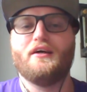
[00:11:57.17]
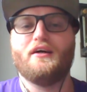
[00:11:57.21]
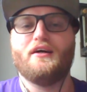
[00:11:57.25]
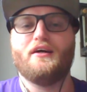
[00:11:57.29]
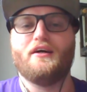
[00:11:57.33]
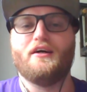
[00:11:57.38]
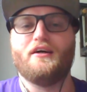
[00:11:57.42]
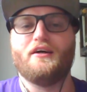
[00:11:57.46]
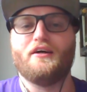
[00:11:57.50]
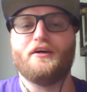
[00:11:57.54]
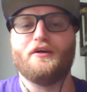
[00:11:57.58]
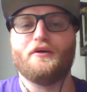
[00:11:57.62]

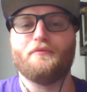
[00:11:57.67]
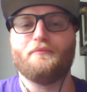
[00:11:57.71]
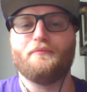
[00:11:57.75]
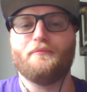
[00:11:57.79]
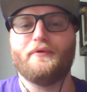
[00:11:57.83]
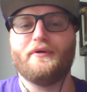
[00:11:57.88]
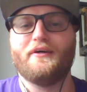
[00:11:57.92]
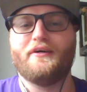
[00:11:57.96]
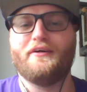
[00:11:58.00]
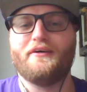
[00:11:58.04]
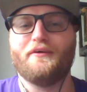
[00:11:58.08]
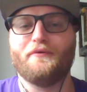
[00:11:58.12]

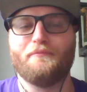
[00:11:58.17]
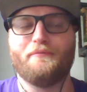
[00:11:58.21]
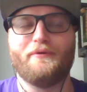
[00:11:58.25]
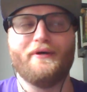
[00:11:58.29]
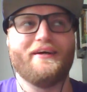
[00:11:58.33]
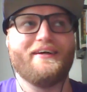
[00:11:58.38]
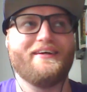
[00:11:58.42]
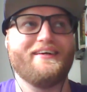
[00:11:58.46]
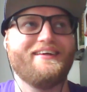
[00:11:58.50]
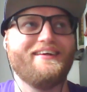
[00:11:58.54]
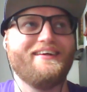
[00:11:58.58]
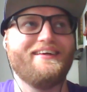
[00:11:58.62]

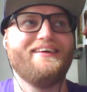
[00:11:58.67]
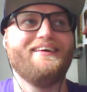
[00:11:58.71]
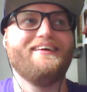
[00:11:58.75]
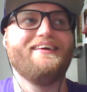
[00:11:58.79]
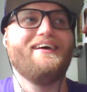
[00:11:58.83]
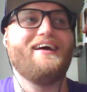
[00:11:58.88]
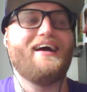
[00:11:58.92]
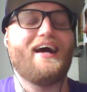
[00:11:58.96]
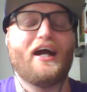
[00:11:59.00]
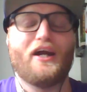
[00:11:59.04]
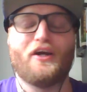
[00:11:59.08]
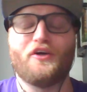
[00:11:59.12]
But
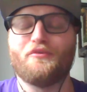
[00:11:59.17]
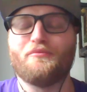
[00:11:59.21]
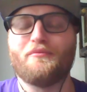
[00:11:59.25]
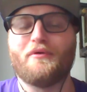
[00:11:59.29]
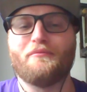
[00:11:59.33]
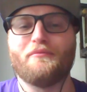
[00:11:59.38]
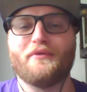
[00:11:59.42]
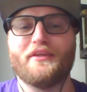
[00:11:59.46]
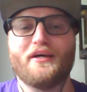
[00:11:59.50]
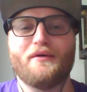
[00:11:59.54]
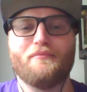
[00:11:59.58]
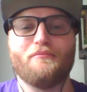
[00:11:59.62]
I
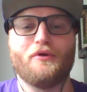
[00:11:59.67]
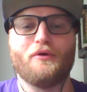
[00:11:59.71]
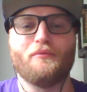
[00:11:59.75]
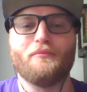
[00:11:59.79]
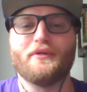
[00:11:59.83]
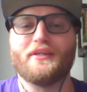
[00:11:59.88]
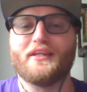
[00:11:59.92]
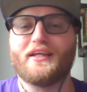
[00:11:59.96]
remember that moment